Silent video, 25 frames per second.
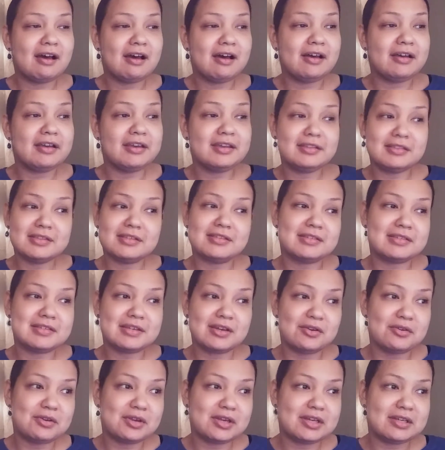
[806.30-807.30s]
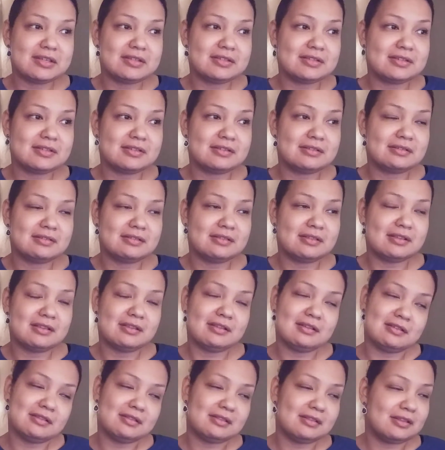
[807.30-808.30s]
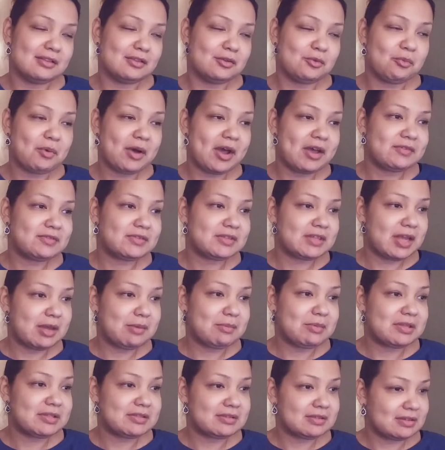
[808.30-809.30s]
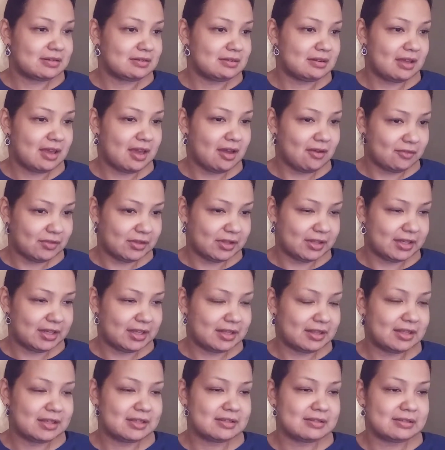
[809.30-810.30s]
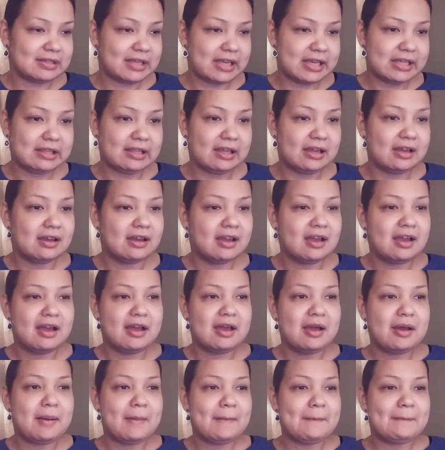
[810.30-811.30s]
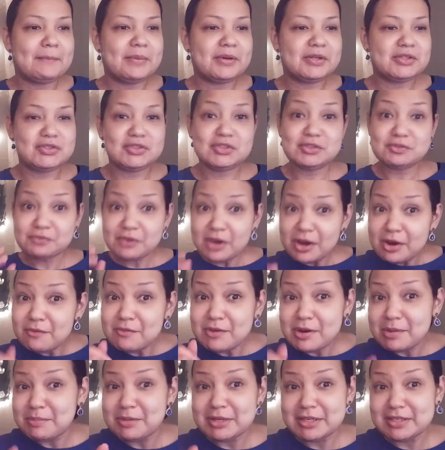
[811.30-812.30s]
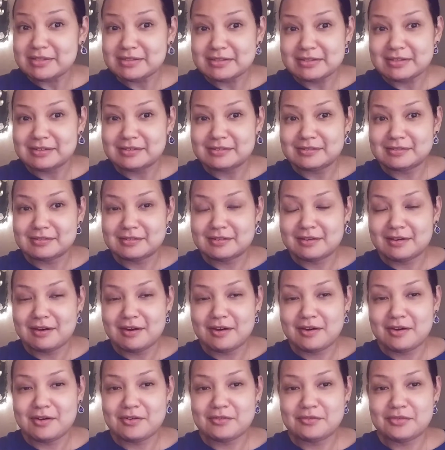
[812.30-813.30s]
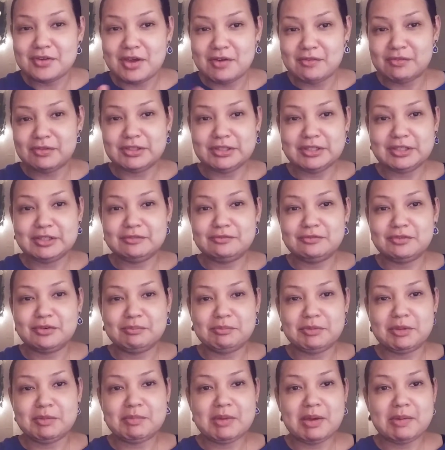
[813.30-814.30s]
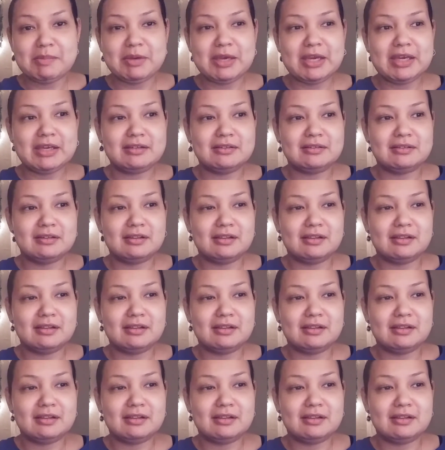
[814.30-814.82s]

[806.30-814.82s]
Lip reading: in the series, the wife's name isn't Evelyn, I think it's Layla, but she's very reminiscent of Evelyn from The Mummy.